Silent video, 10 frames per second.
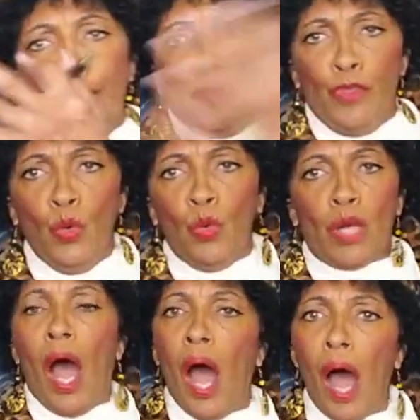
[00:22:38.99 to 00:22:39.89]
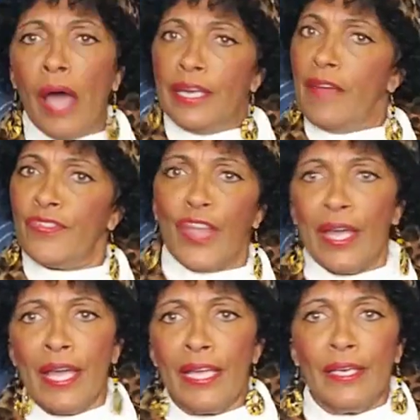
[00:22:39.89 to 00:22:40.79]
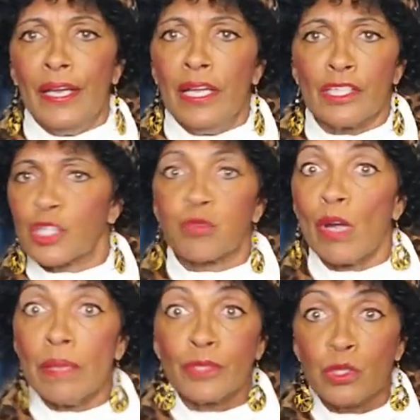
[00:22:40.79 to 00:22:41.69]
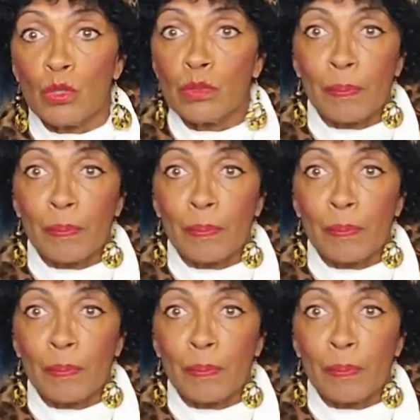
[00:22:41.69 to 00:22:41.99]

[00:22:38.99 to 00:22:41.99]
new car and everything, and swimsuits,